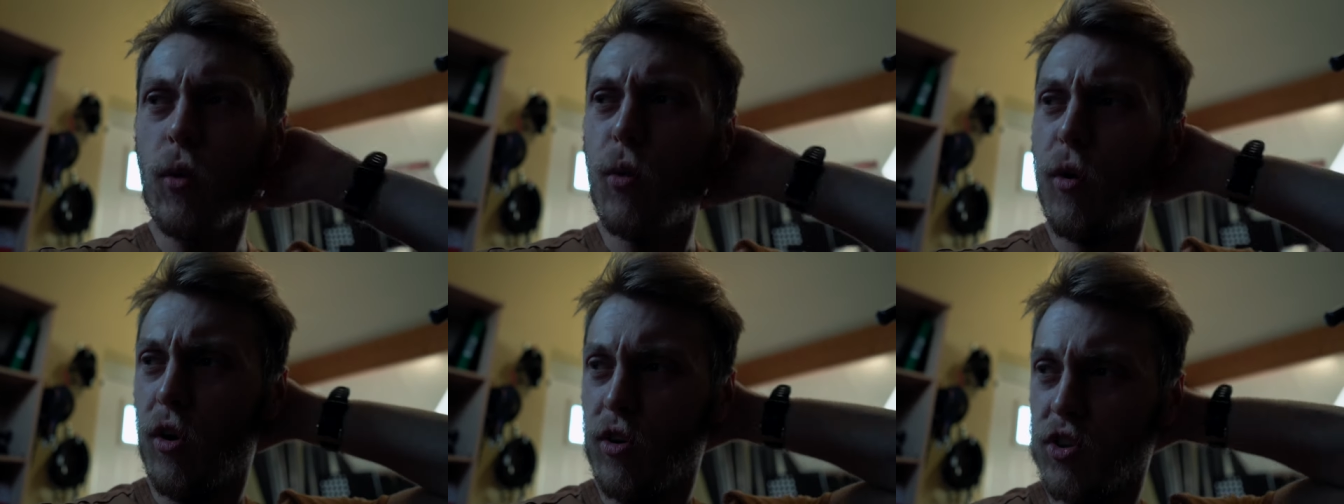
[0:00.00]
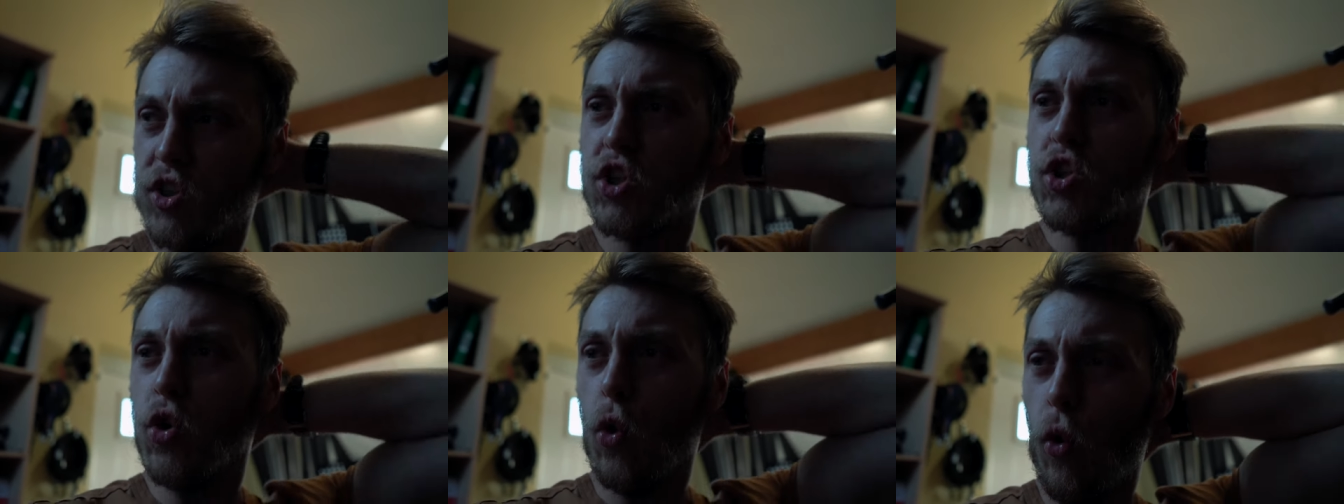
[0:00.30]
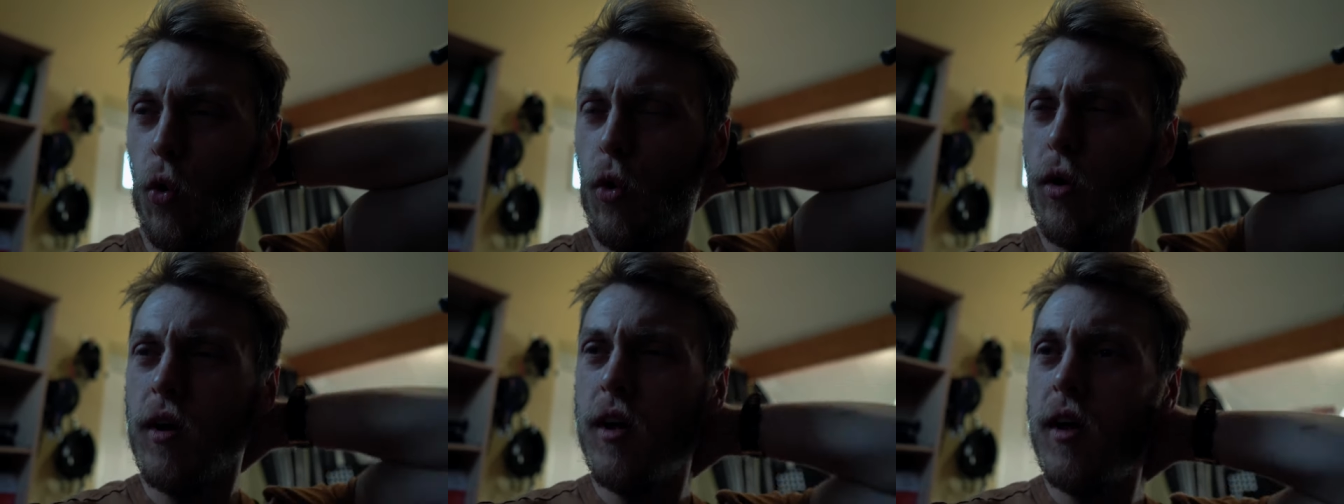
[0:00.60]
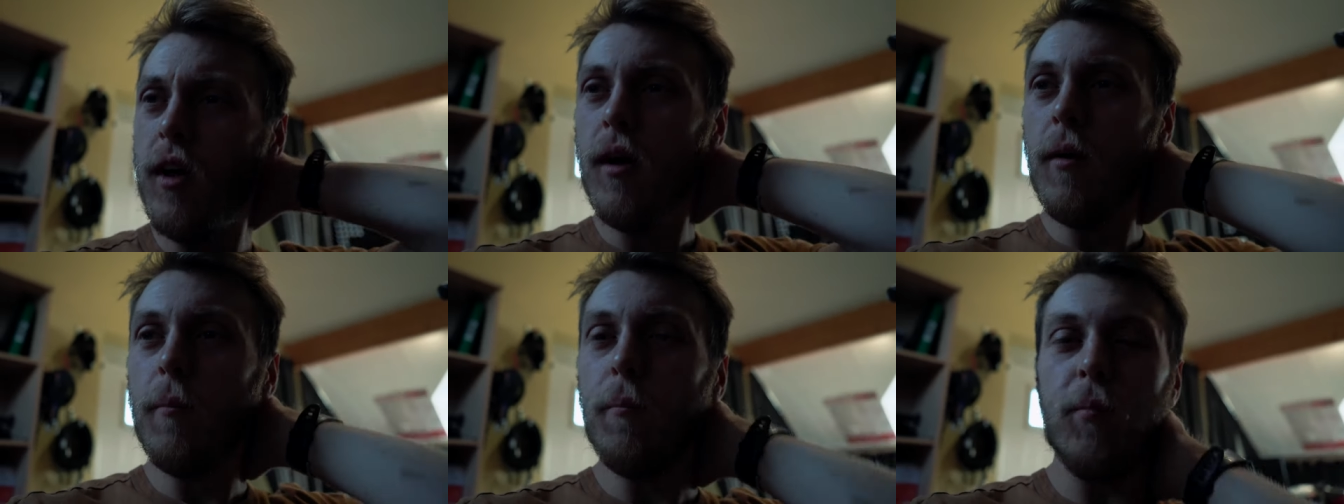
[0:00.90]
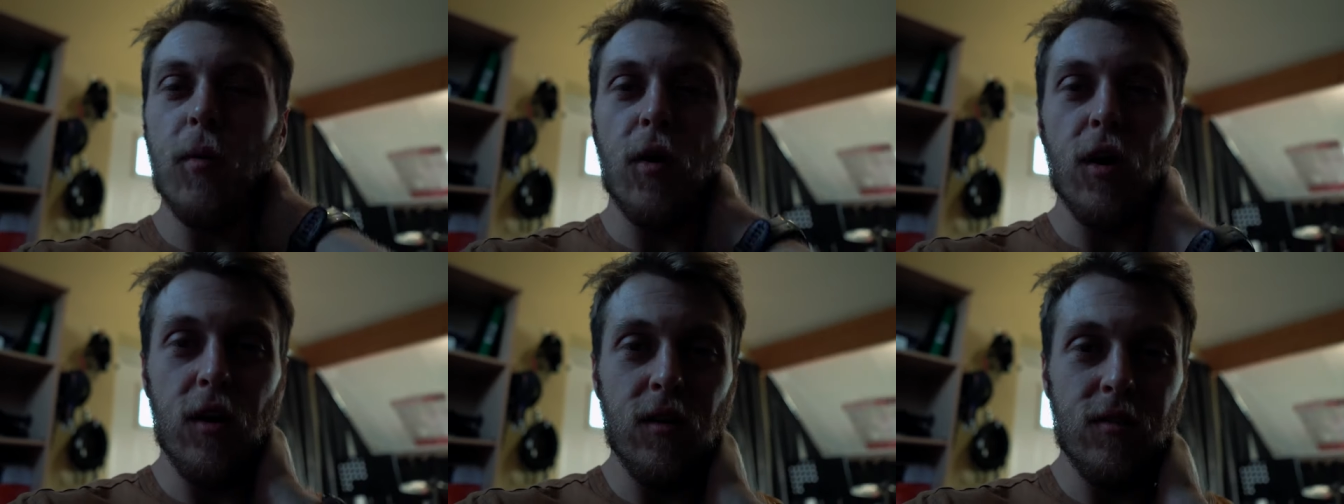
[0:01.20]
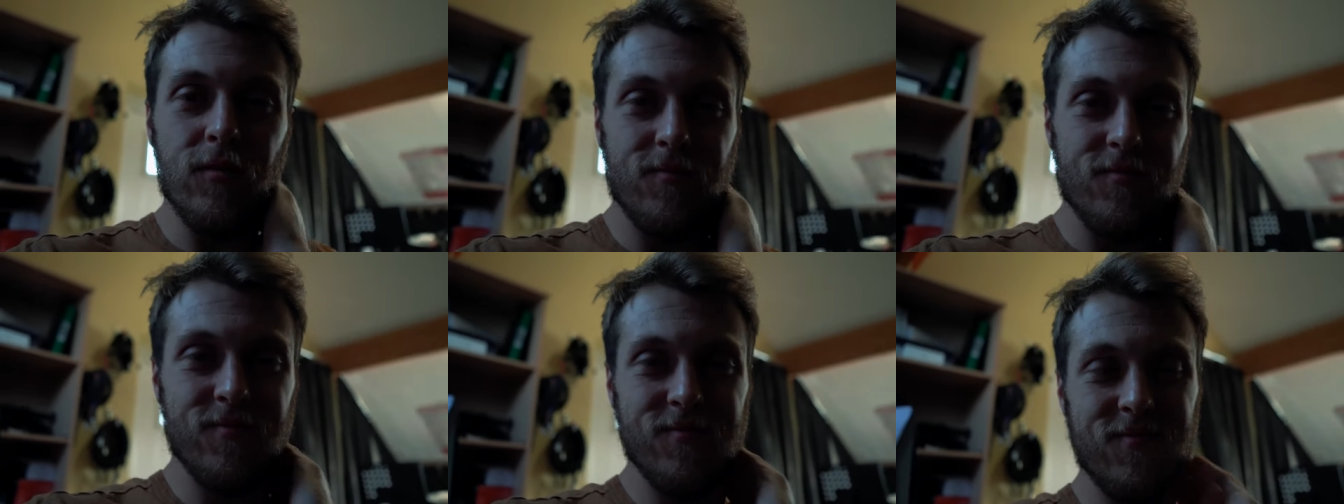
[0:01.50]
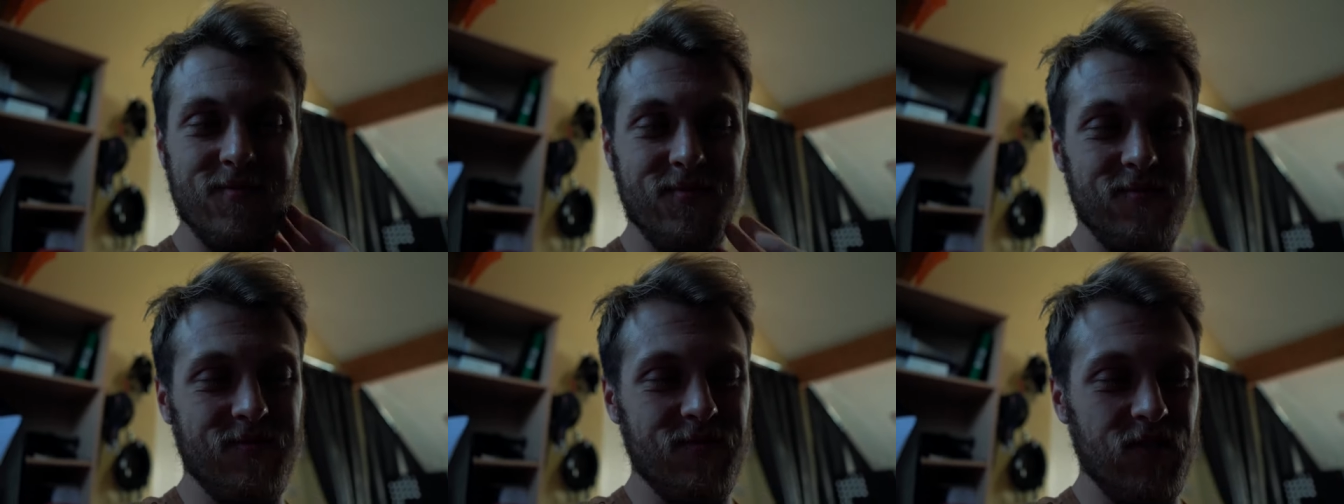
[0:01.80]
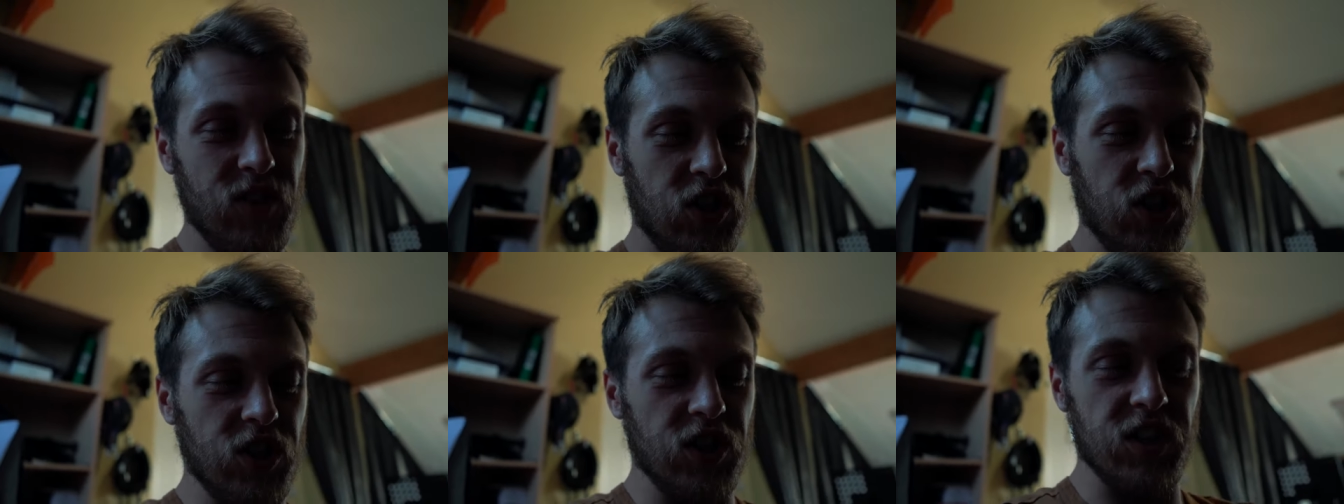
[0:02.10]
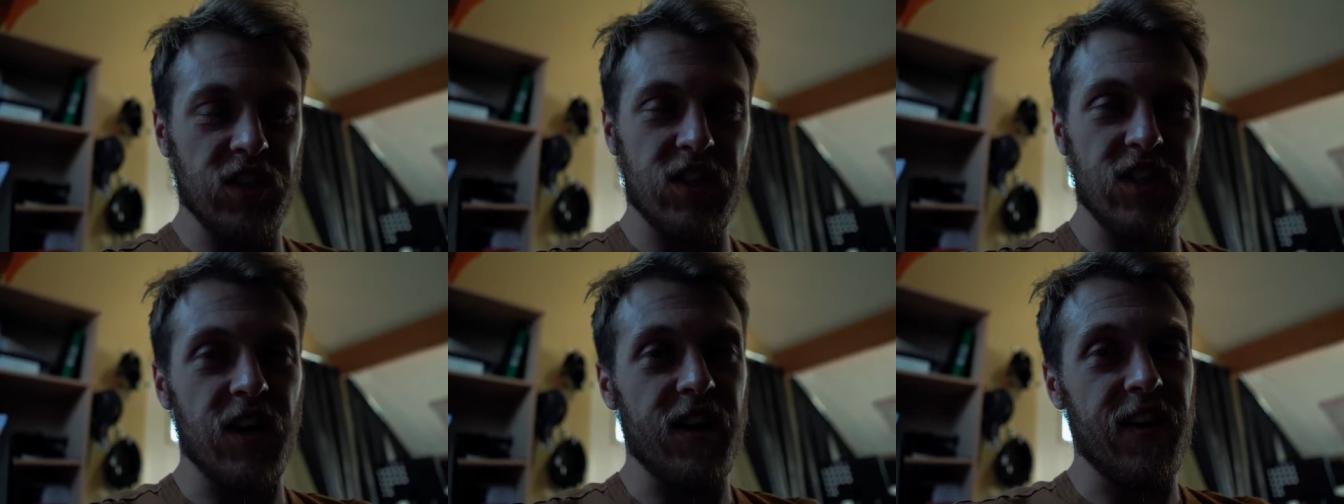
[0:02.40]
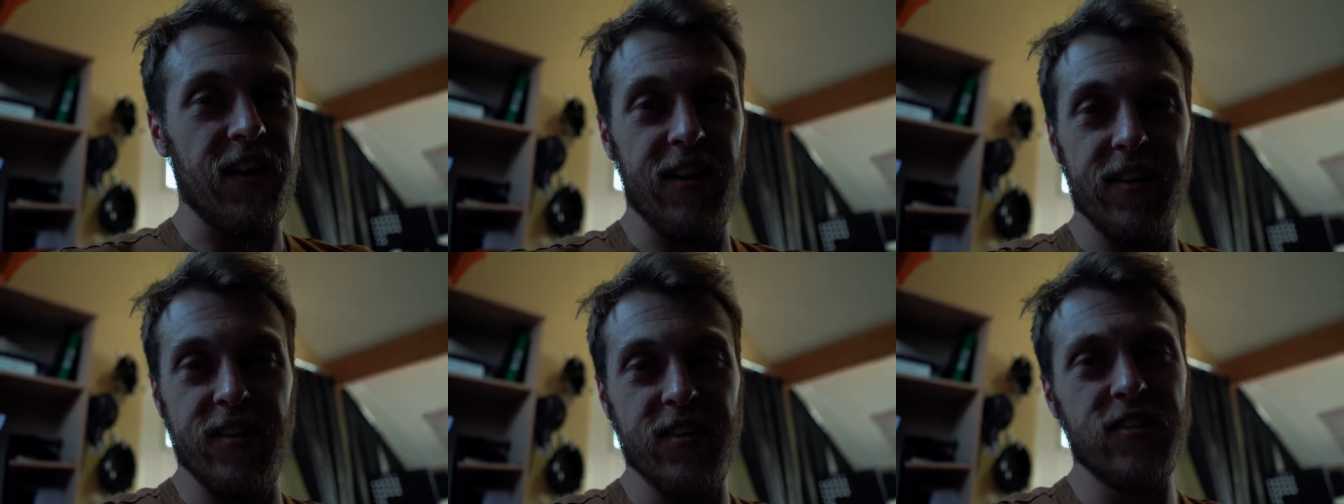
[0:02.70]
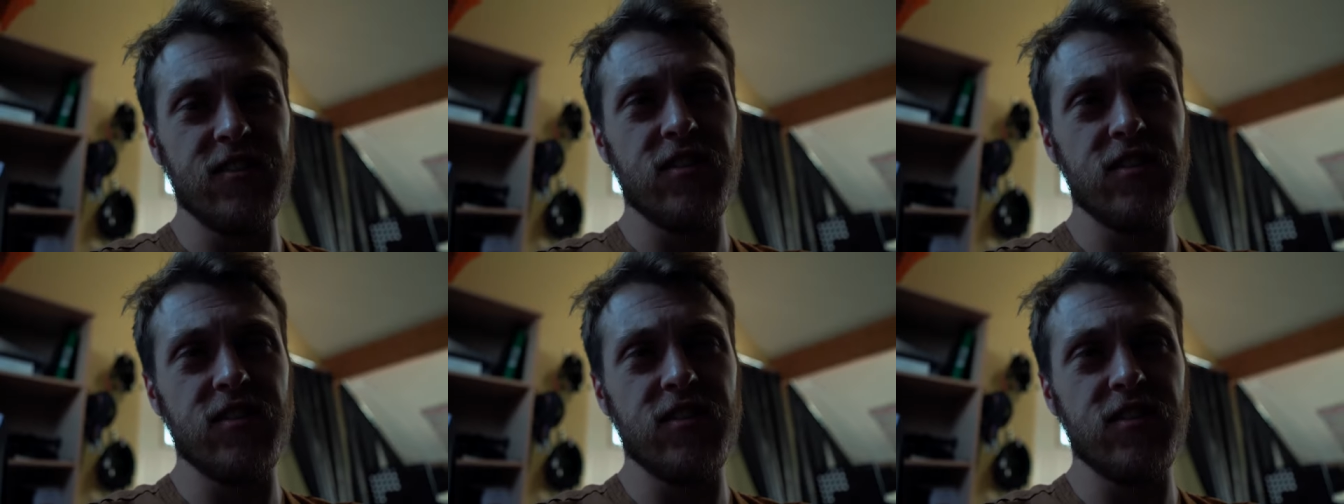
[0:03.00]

Not sore, but just tired.